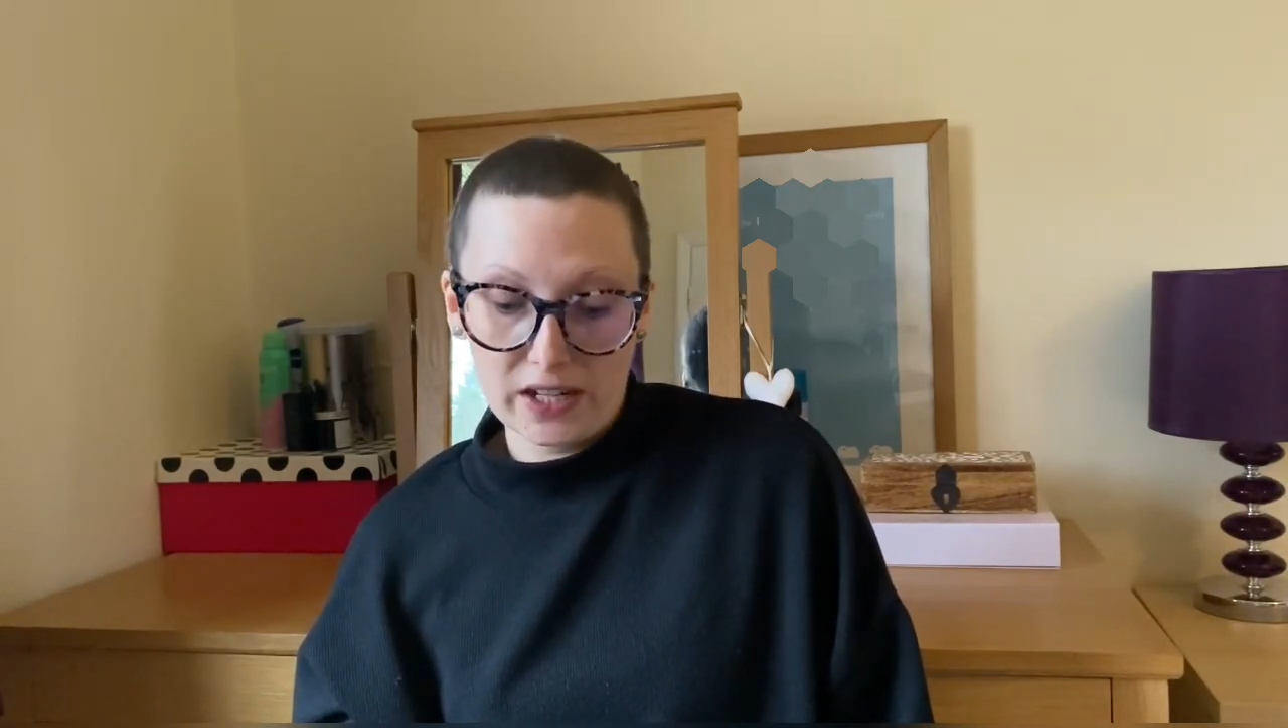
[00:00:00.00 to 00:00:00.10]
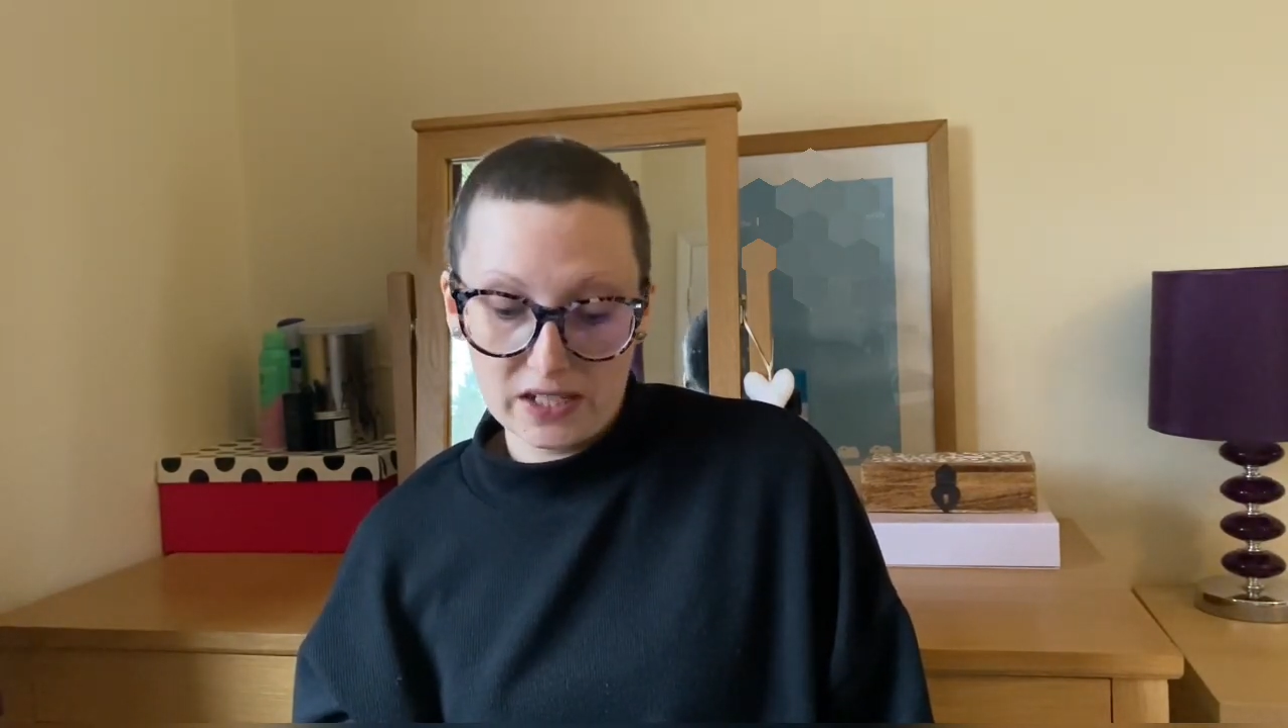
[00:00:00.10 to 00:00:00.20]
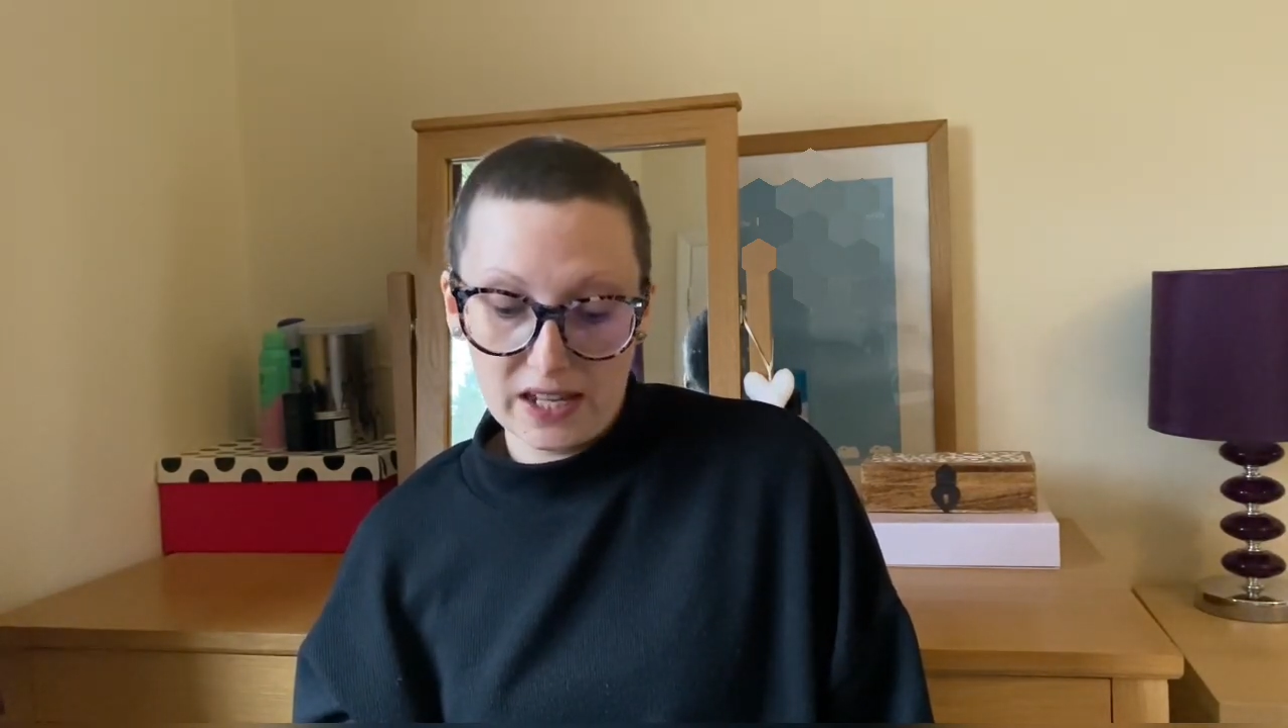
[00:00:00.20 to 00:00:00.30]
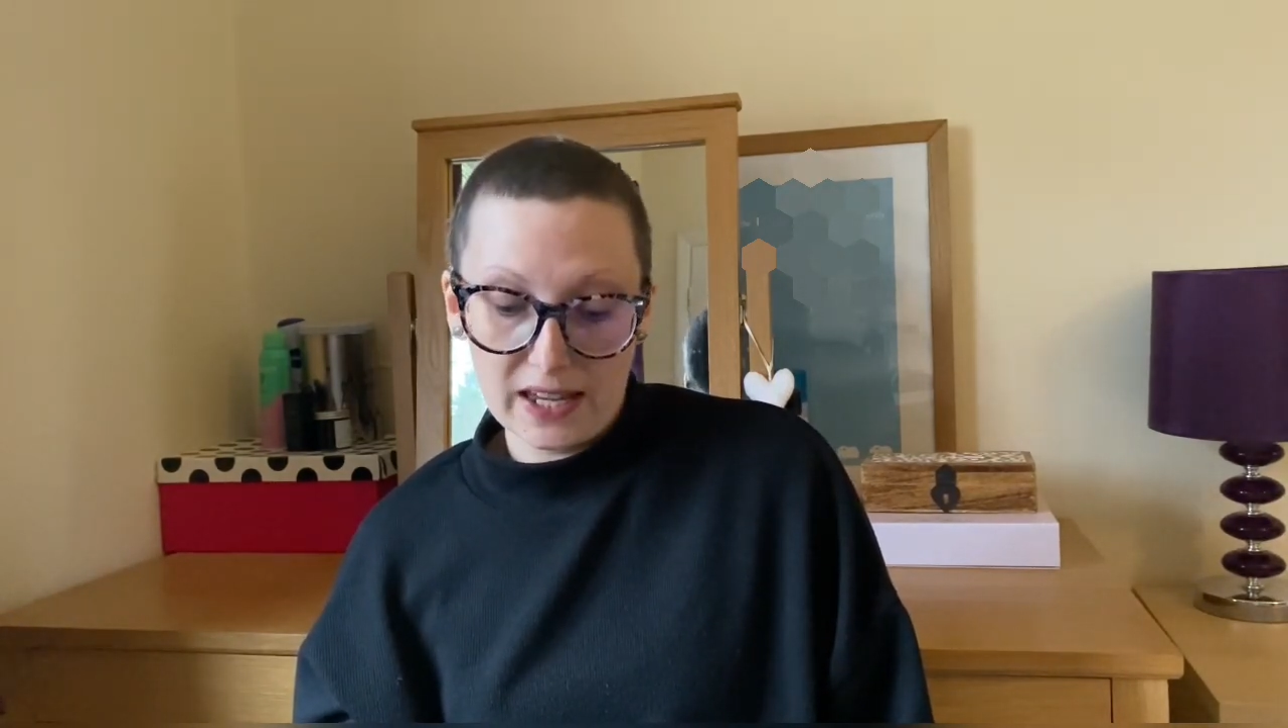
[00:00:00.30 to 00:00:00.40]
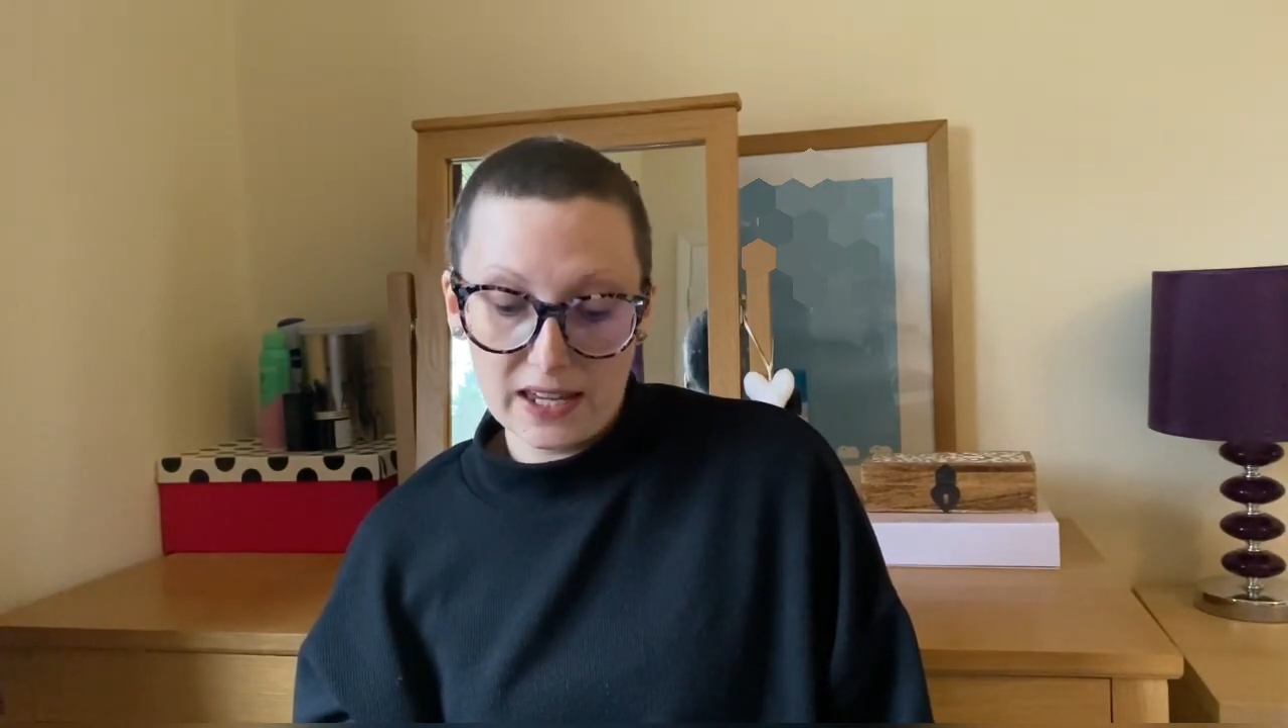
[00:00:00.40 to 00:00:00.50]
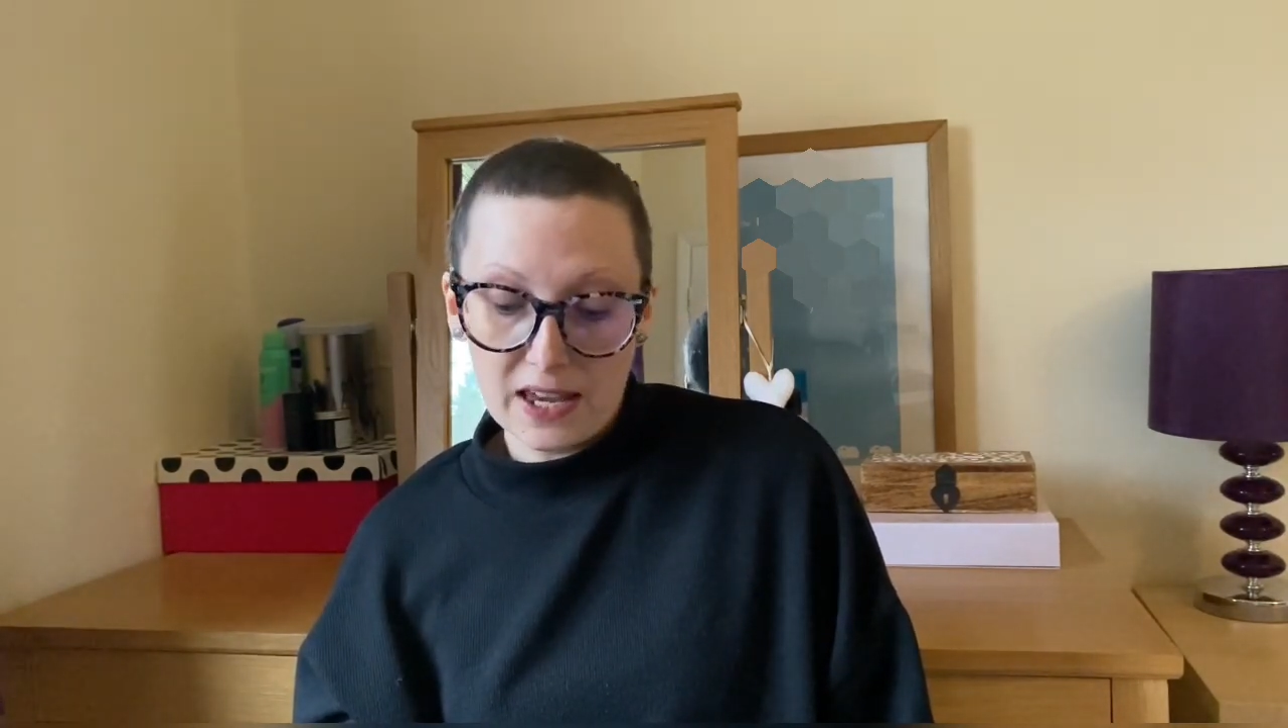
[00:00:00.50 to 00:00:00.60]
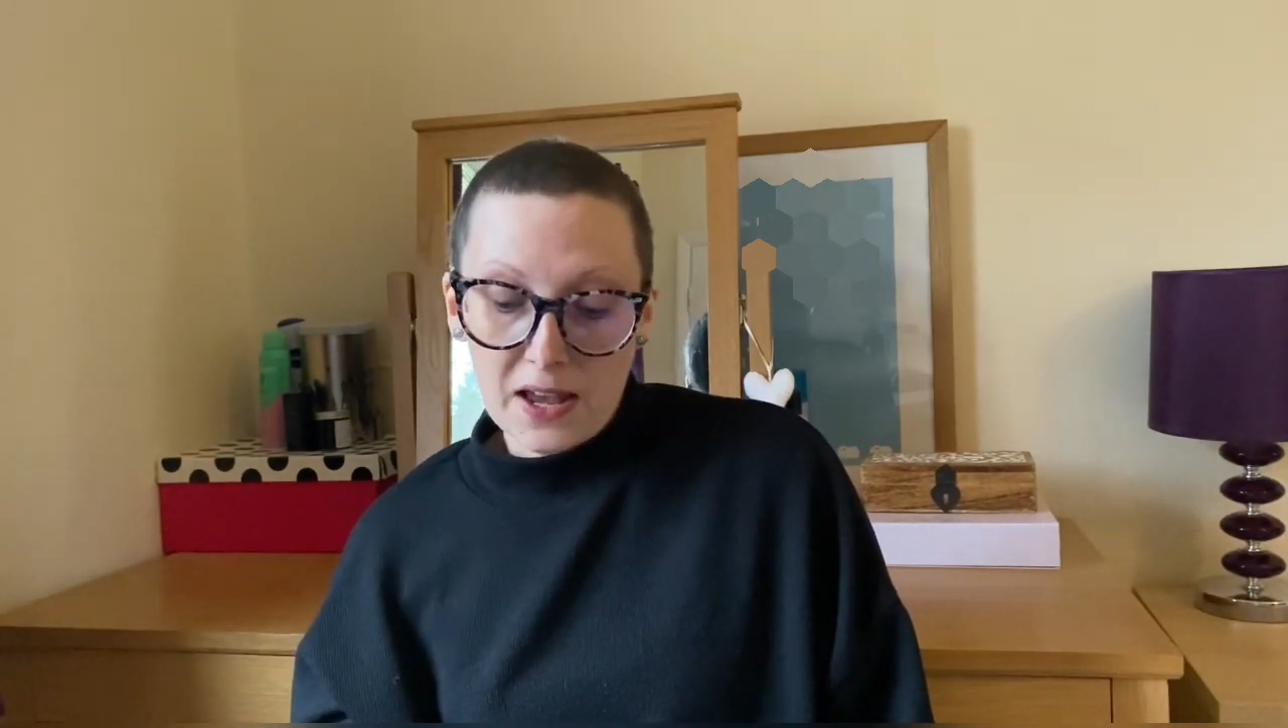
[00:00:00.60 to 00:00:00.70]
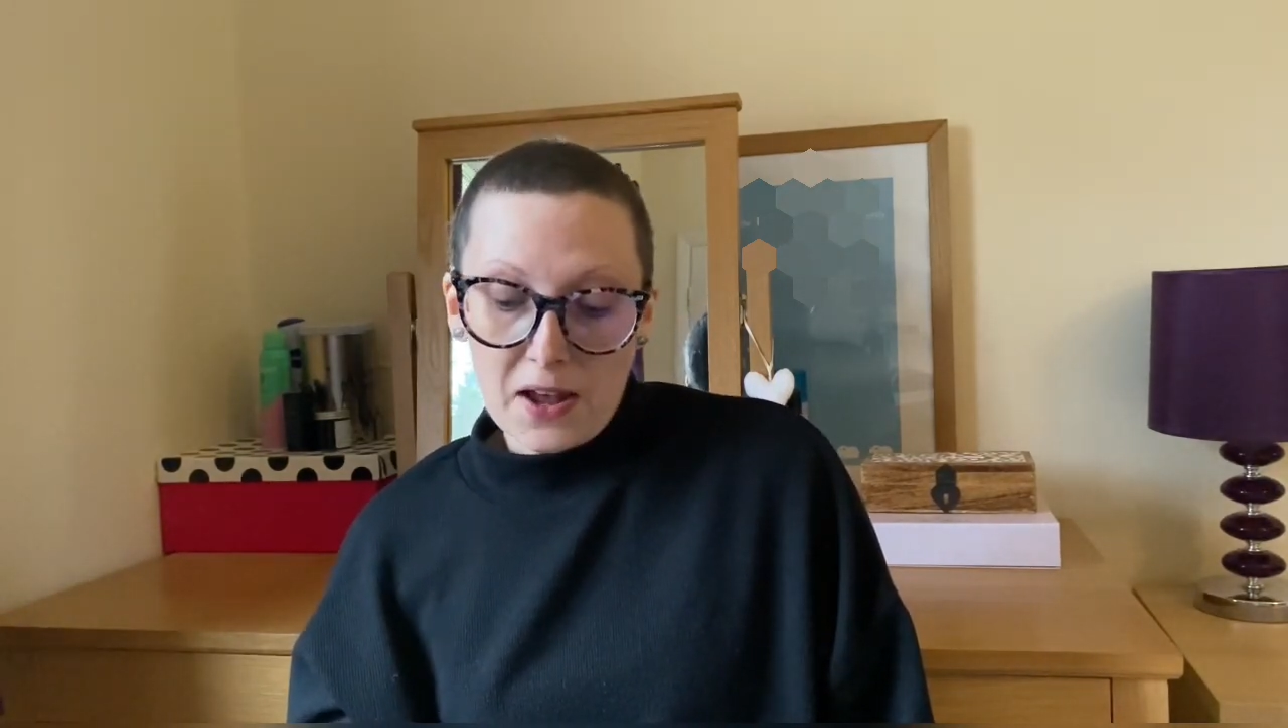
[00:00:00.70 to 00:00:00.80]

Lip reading: tea.